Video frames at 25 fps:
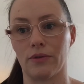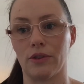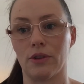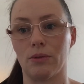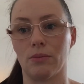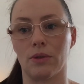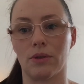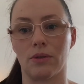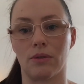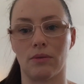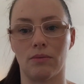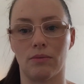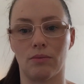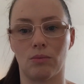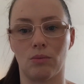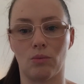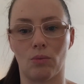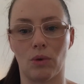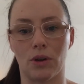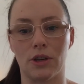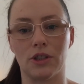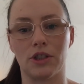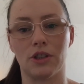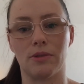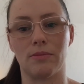You
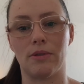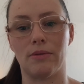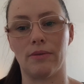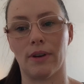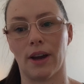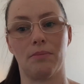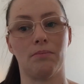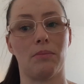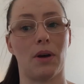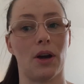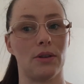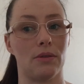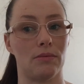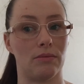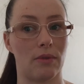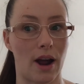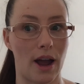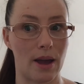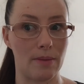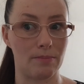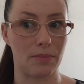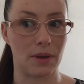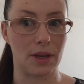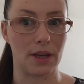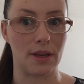want it to be read by the
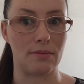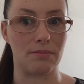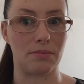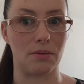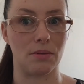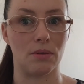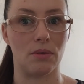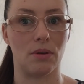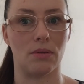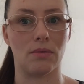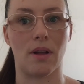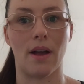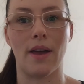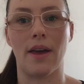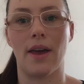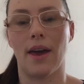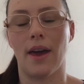right people